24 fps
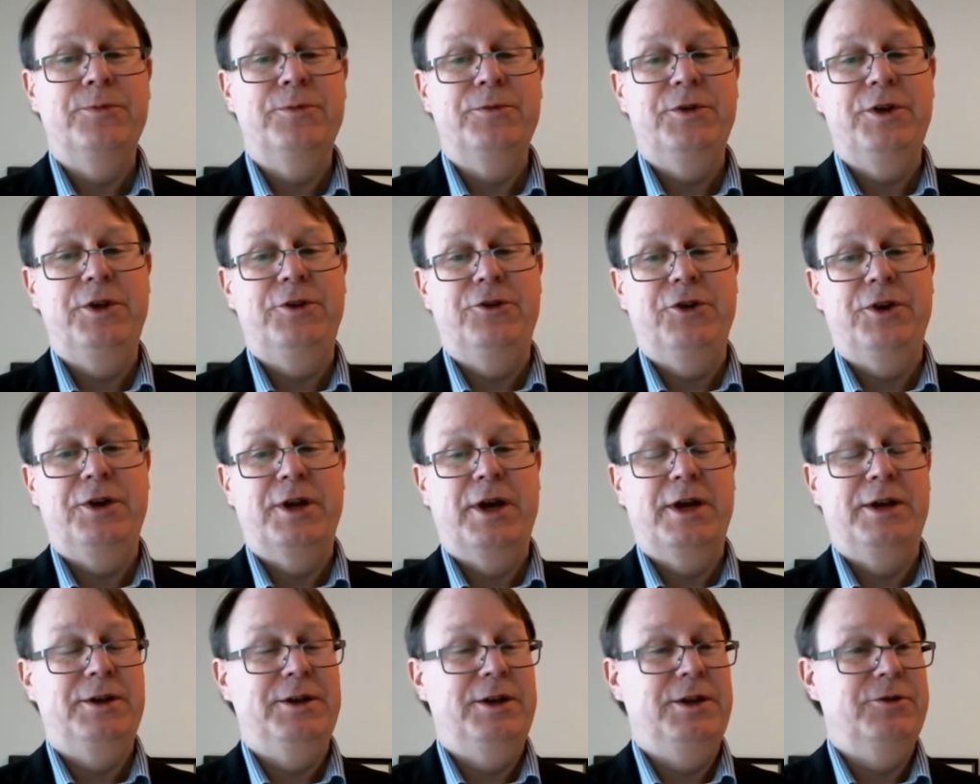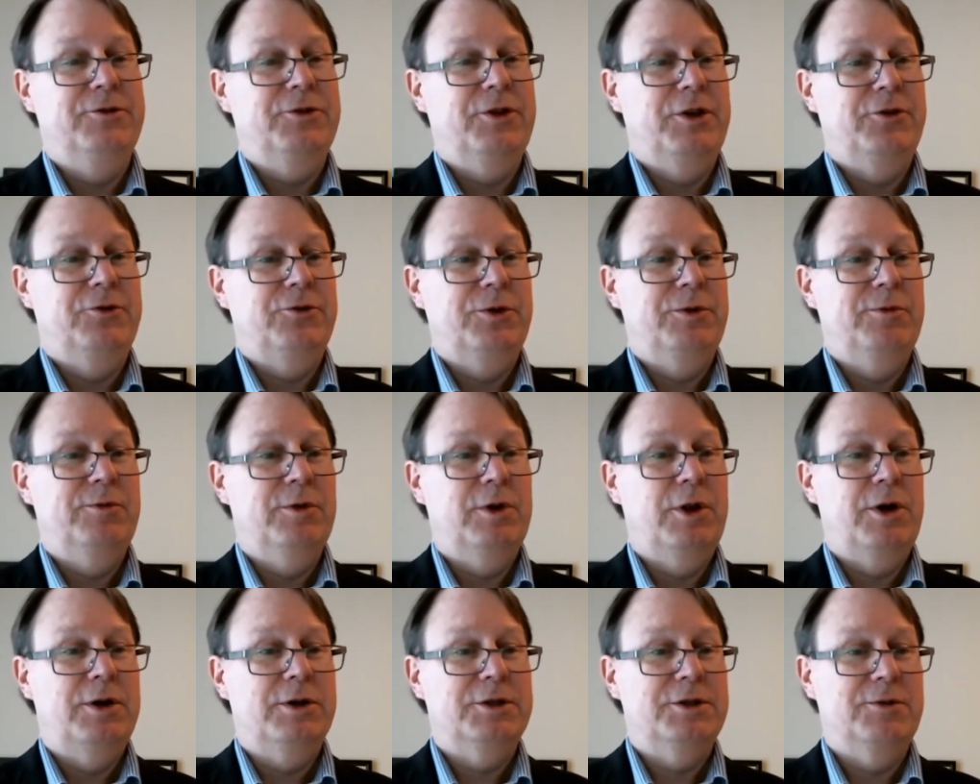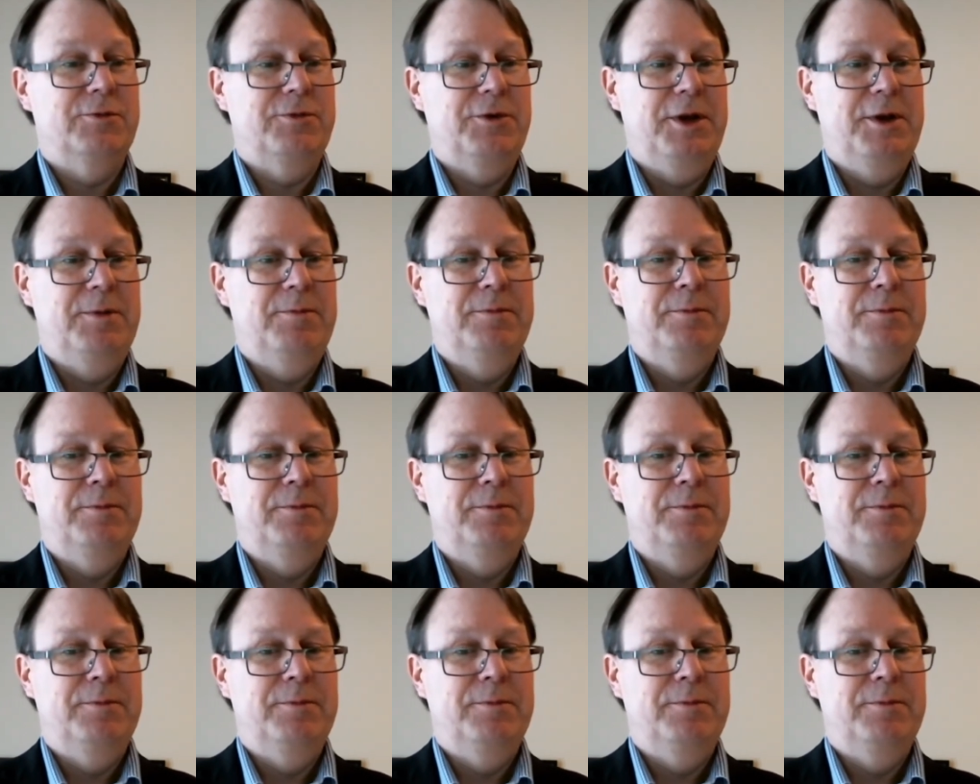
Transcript: teaching 19th century philosophy.